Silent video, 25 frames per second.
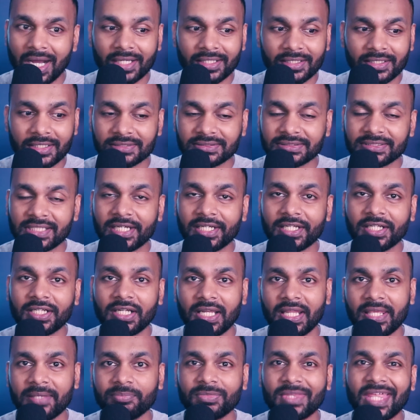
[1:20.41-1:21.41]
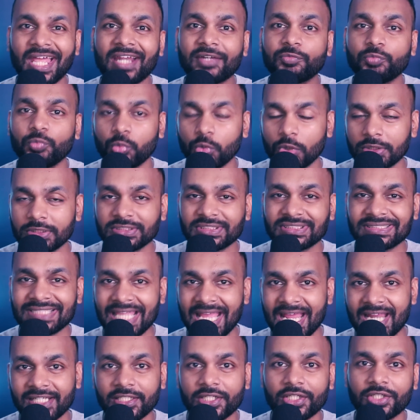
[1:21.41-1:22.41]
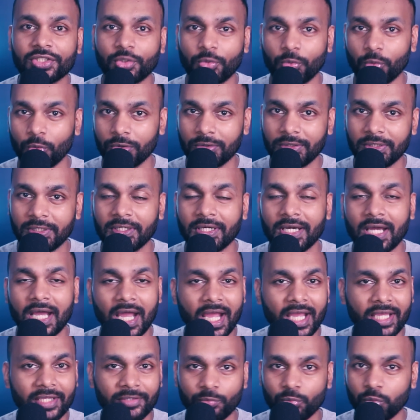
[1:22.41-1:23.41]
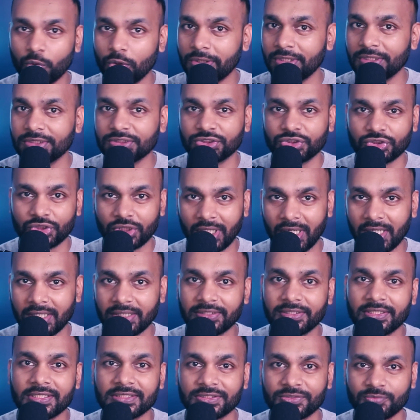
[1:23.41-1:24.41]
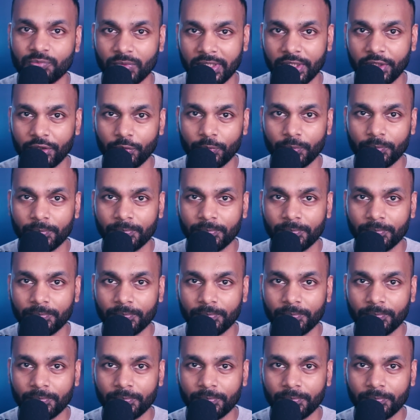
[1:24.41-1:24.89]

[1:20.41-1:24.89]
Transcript: unless I had a claim that would stand in court, I wouldn't strike this video.